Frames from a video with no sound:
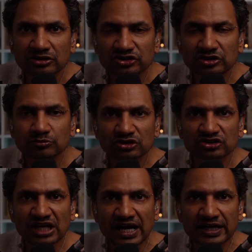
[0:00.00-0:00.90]

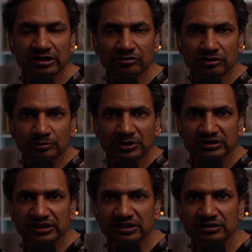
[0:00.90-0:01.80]
someone's higher up
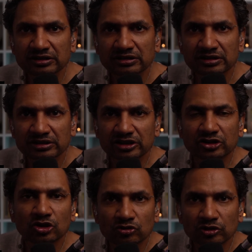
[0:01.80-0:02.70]
than the
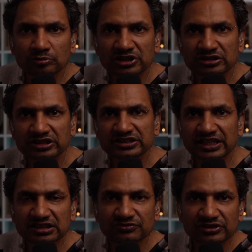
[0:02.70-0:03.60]
corrupt
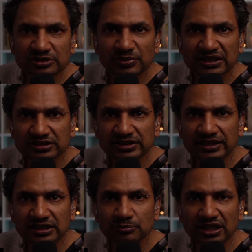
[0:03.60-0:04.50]
Detective Inspector
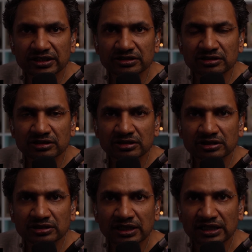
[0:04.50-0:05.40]
Kenny Blaine
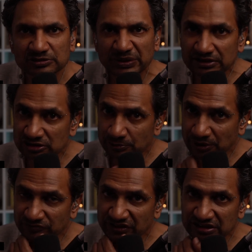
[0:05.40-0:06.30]
has picked up
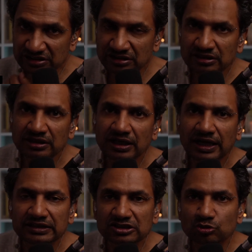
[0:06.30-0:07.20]
on this
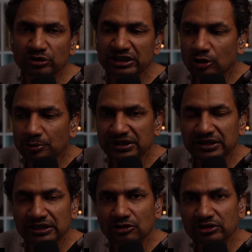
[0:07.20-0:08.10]
and is
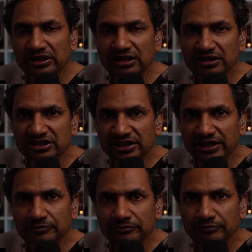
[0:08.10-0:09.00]
reopening and looking at this again.